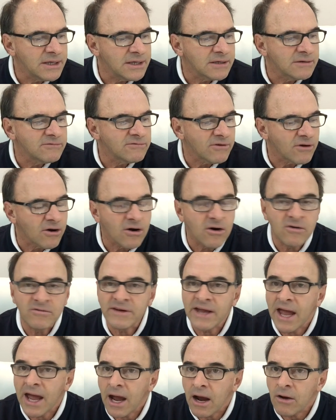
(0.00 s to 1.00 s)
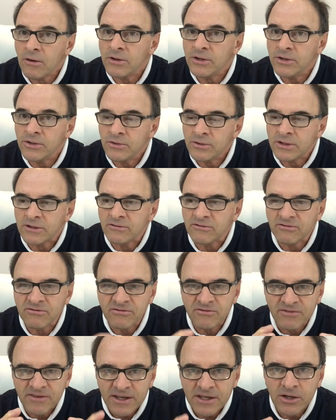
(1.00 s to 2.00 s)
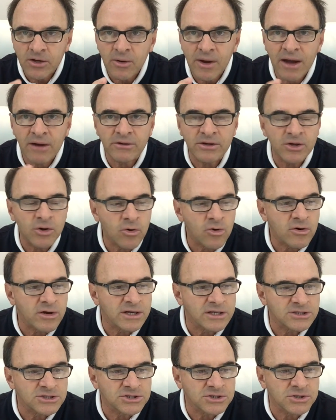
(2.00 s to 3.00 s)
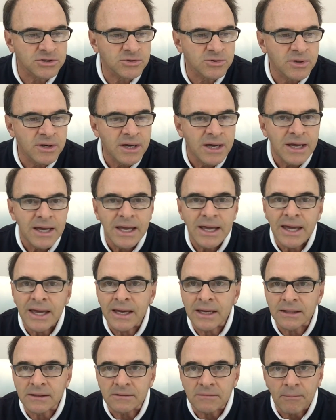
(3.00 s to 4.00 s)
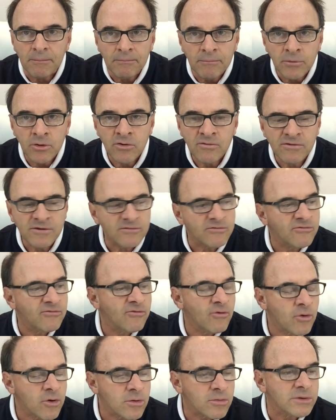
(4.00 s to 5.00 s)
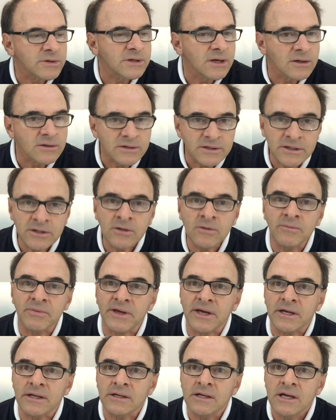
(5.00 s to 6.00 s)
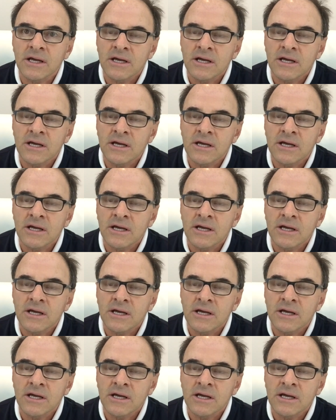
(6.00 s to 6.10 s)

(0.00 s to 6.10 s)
involved, how you can figure out your issue and move it forward a little bit,